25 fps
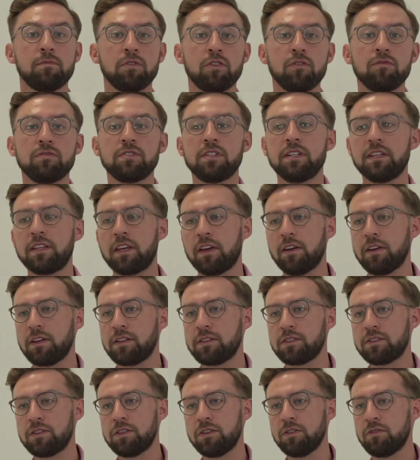and obviously
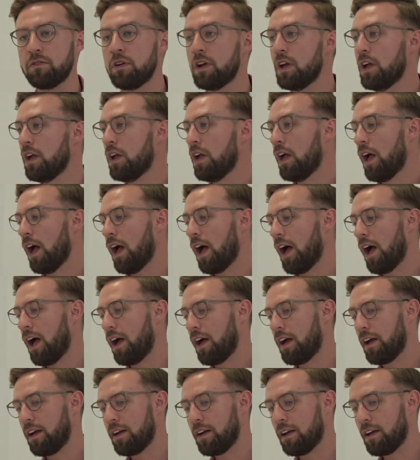going to
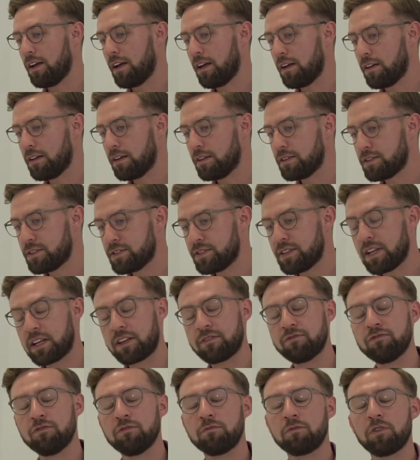
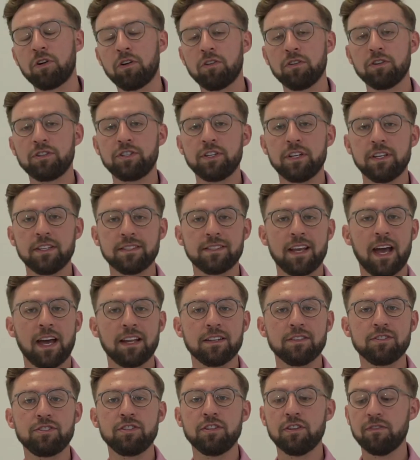sixth form colleges
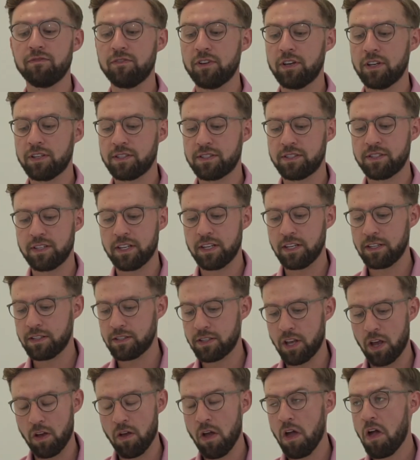and universities.
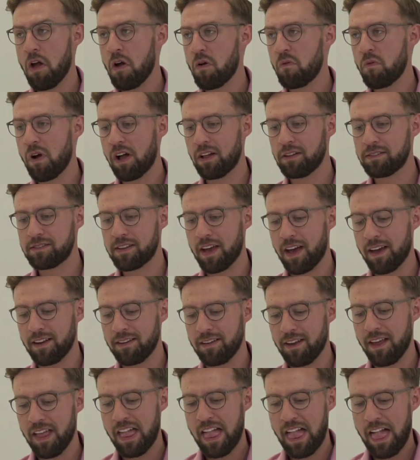So well
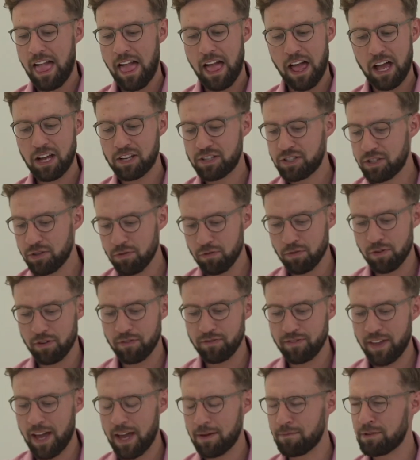done to all
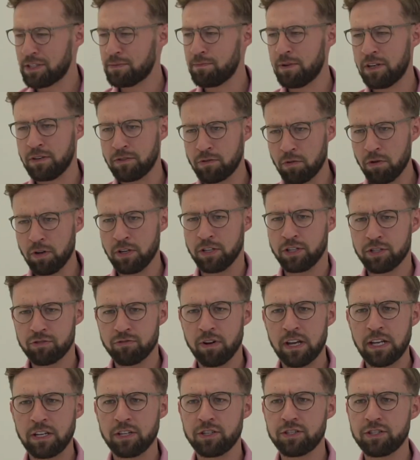of them. It's been quite a
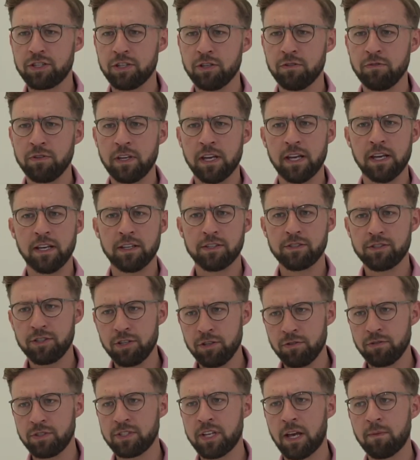strange 2 years,
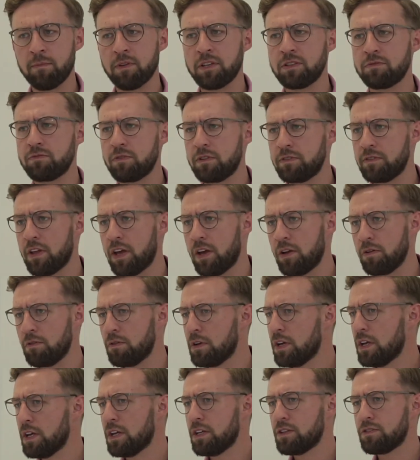2 summers with no
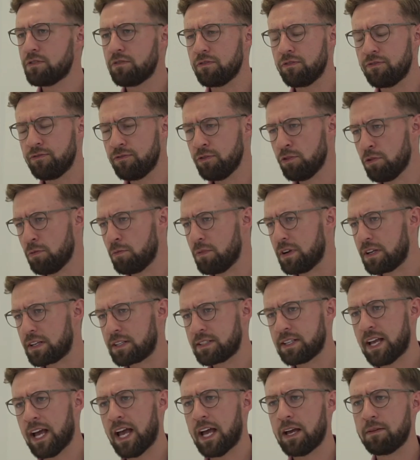sort of formal
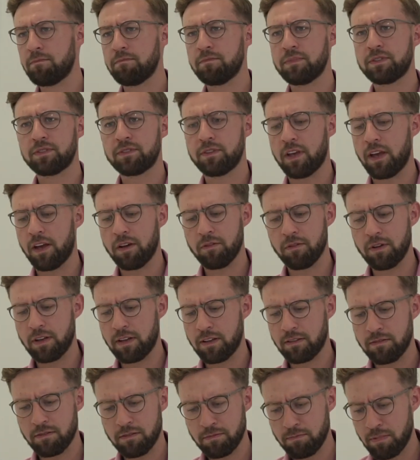exams. So
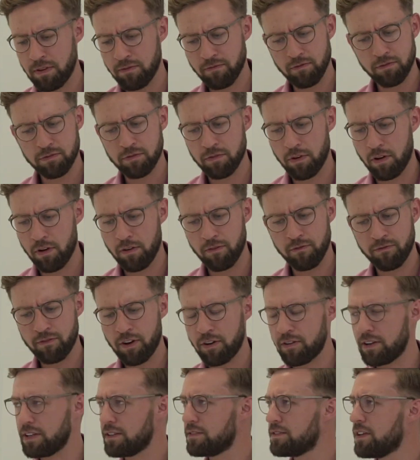it's been sort of a
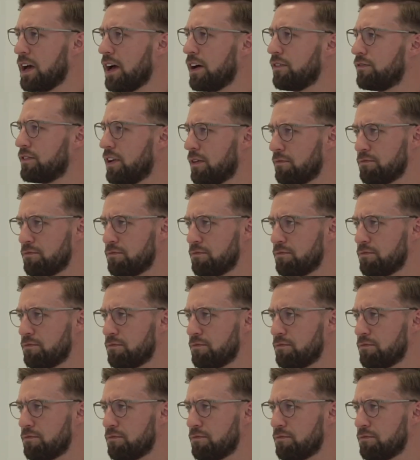very tough and